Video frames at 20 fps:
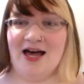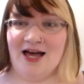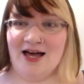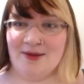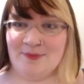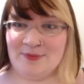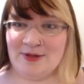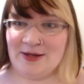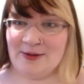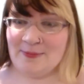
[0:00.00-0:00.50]

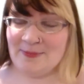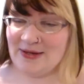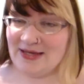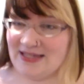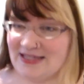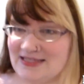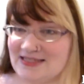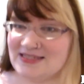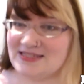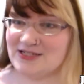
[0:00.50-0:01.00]
Um,
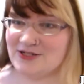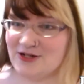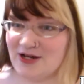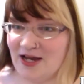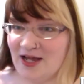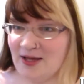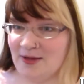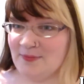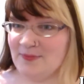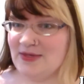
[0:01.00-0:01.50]
my
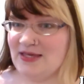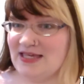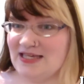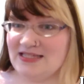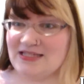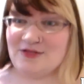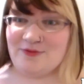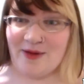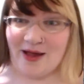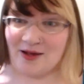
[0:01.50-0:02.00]
Instagram
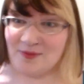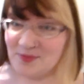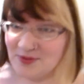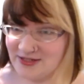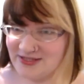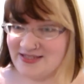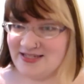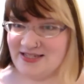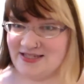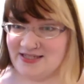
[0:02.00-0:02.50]
is
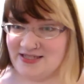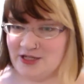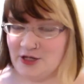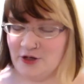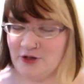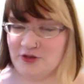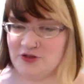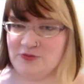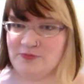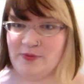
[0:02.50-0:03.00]

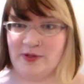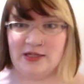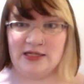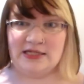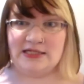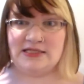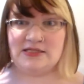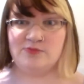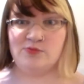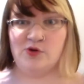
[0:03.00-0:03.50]
ragprincesssews, but
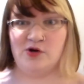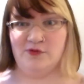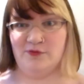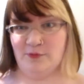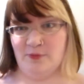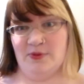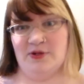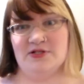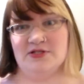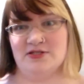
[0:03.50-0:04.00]
it's more
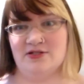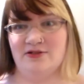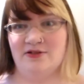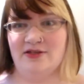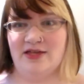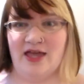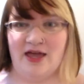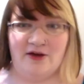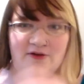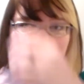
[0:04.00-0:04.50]
of a personal
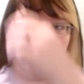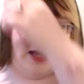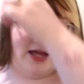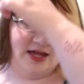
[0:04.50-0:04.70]
account.